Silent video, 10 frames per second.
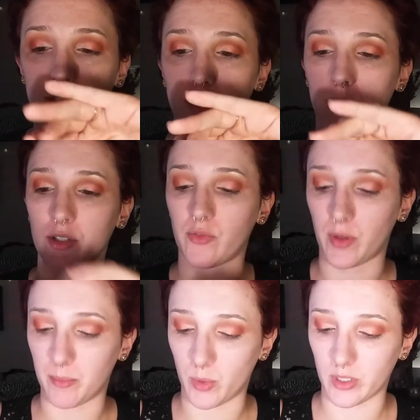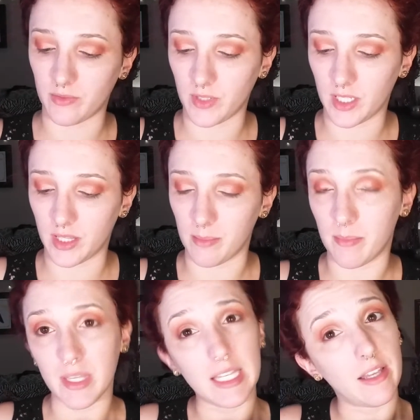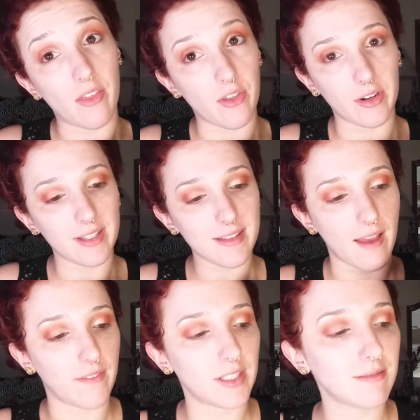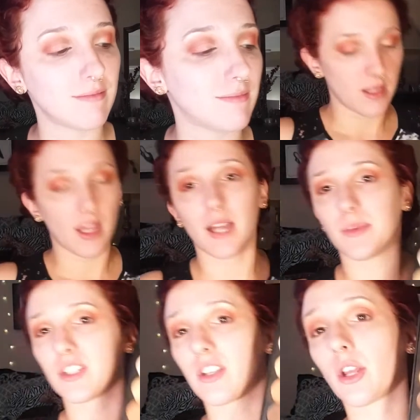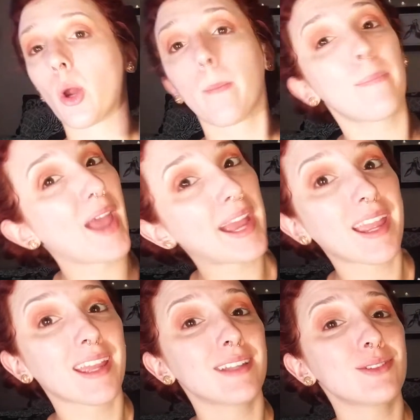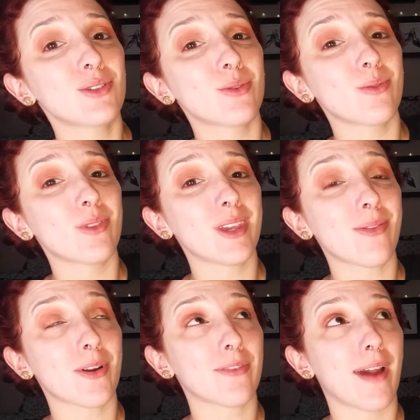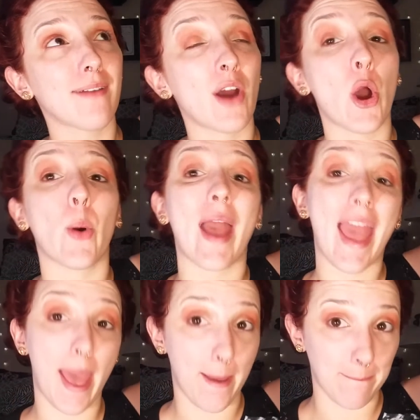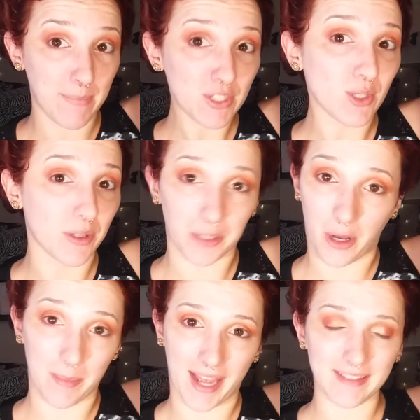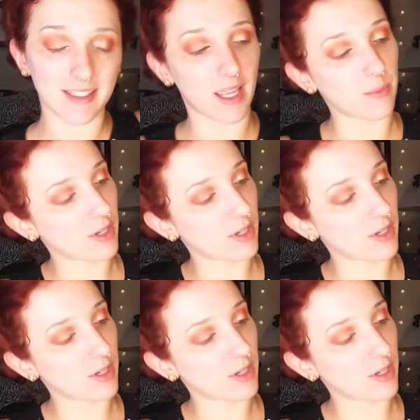This one is from Morphe, the B37. And we're just gonna go back into the 35OM, so they're all mattes, and